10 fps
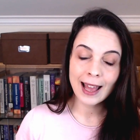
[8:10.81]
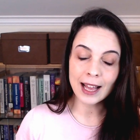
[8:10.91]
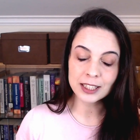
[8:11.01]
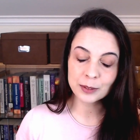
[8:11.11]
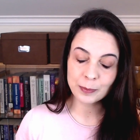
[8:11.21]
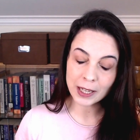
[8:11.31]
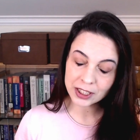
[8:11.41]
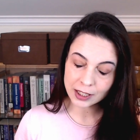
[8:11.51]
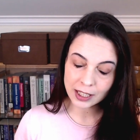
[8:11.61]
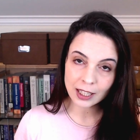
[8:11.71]

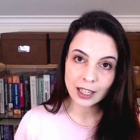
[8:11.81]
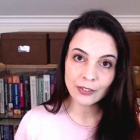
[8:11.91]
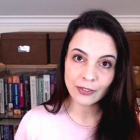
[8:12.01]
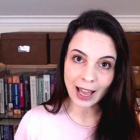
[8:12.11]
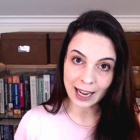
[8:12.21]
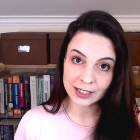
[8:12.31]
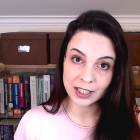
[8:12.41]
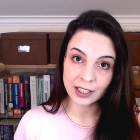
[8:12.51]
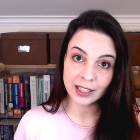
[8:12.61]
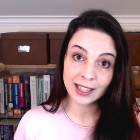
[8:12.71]
especially if
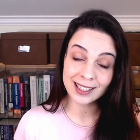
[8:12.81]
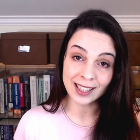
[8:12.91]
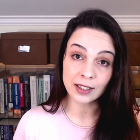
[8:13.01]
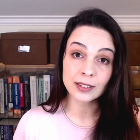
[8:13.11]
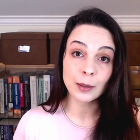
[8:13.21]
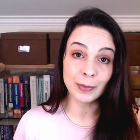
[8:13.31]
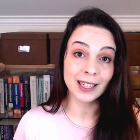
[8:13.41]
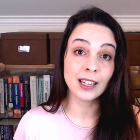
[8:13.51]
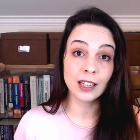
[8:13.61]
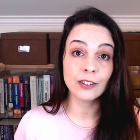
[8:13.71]
acting entails a
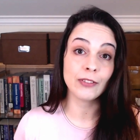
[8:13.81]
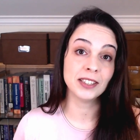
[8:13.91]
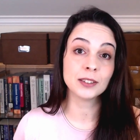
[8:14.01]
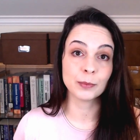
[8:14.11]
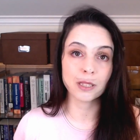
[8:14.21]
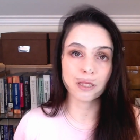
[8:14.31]
big investment.